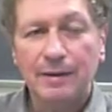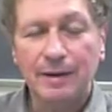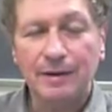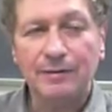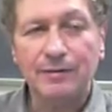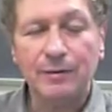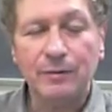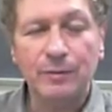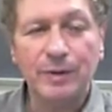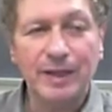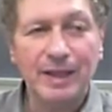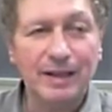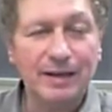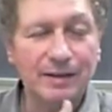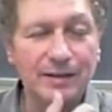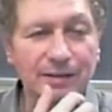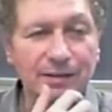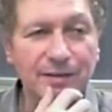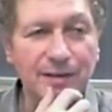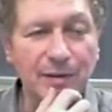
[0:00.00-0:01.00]
Yeah, so we
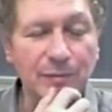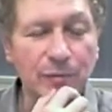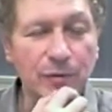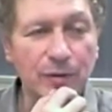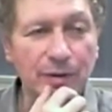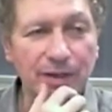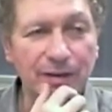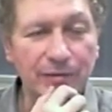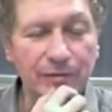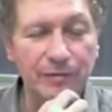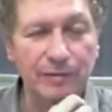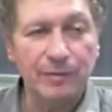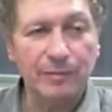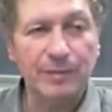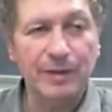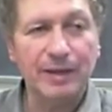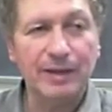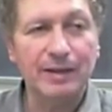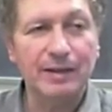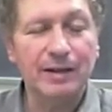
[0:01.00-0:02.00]
had a summary
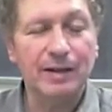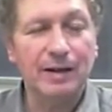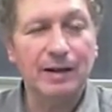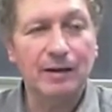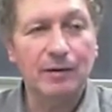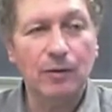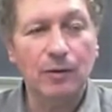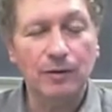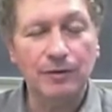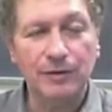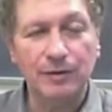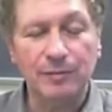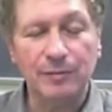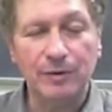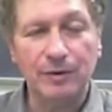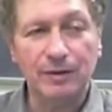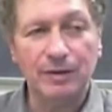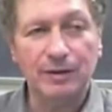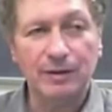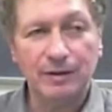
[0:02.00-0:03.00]
from the
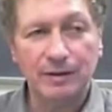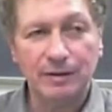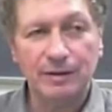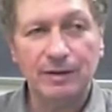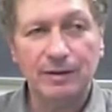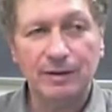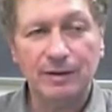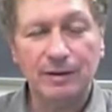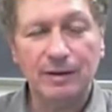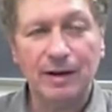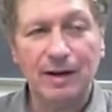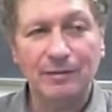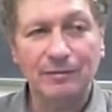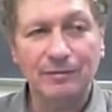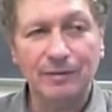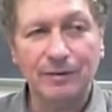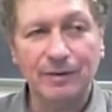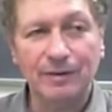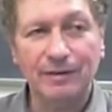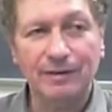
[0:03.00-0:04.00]
Altenburg
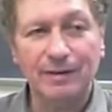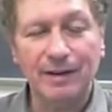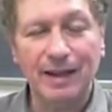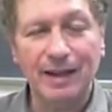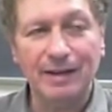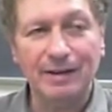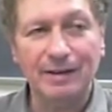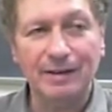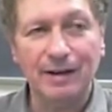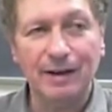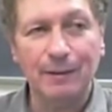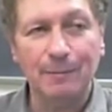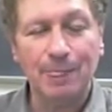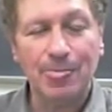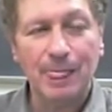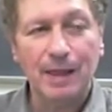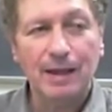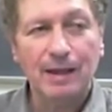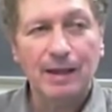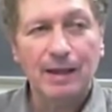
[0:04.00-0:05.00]
conference, and
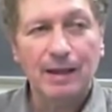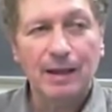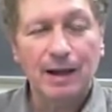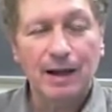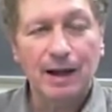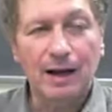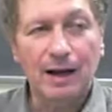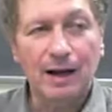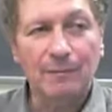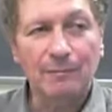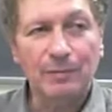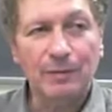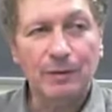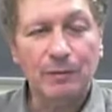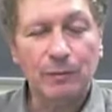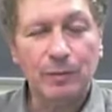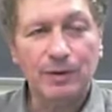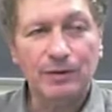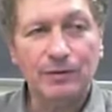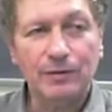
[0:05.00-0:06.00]

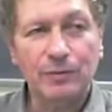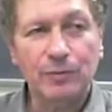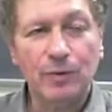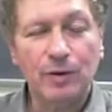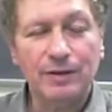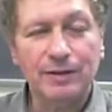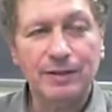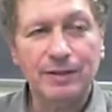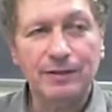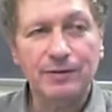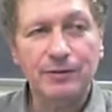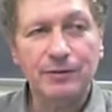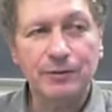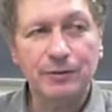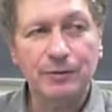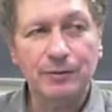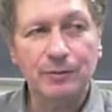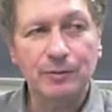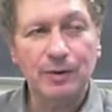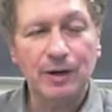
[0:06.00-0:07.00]
we just wanted
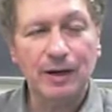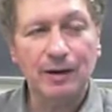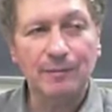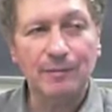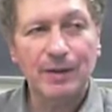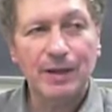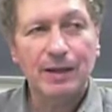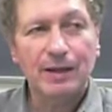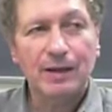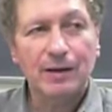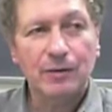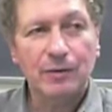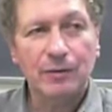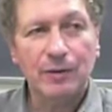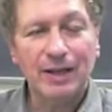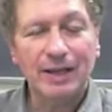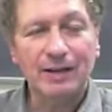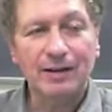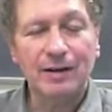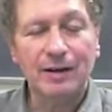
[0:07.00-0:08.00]
to
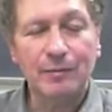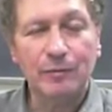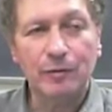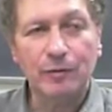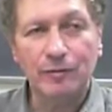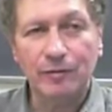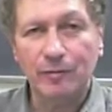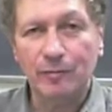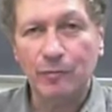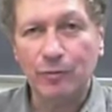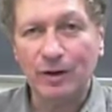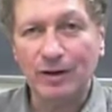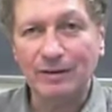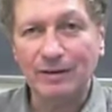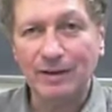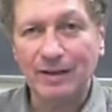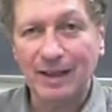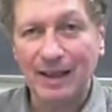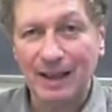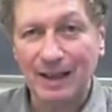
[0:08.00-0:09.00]
create a number of
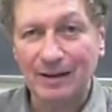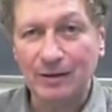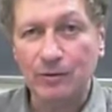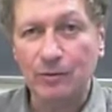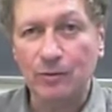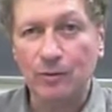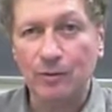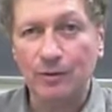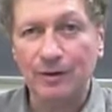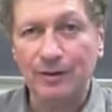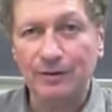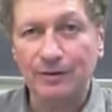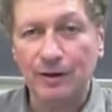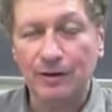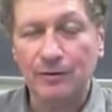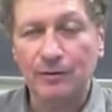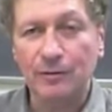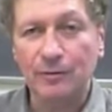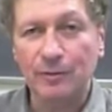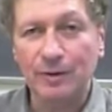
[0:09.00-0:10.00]
umbrella categories
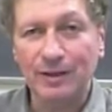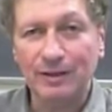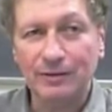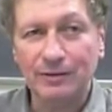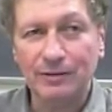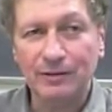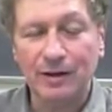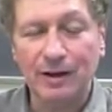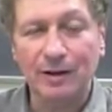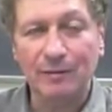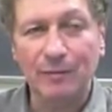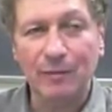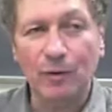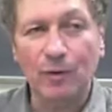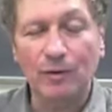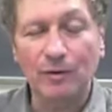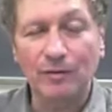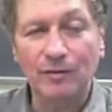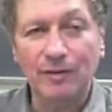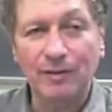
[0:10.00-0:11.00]
under which
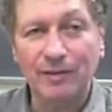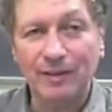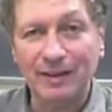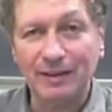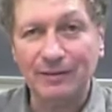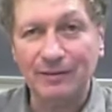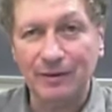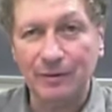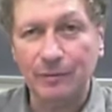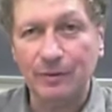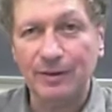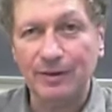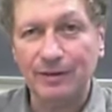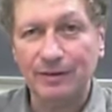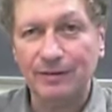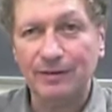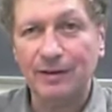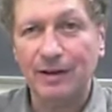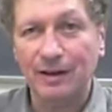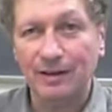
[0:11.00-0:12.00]
all of the things that we
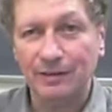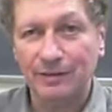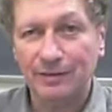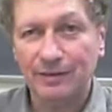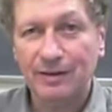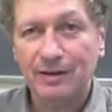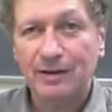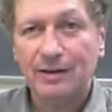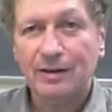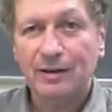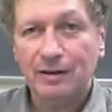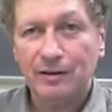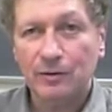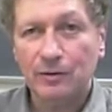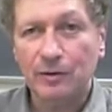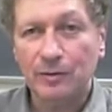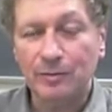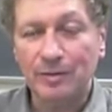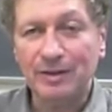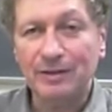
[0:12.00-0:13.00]
discussed
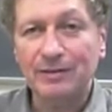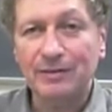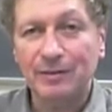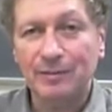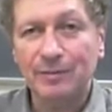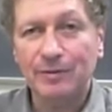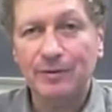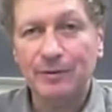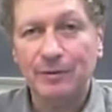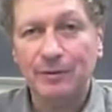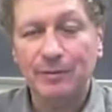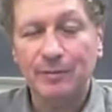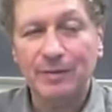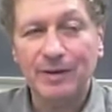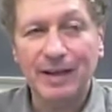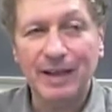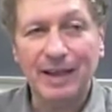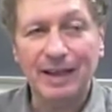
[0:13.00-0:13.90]
could be subsumed.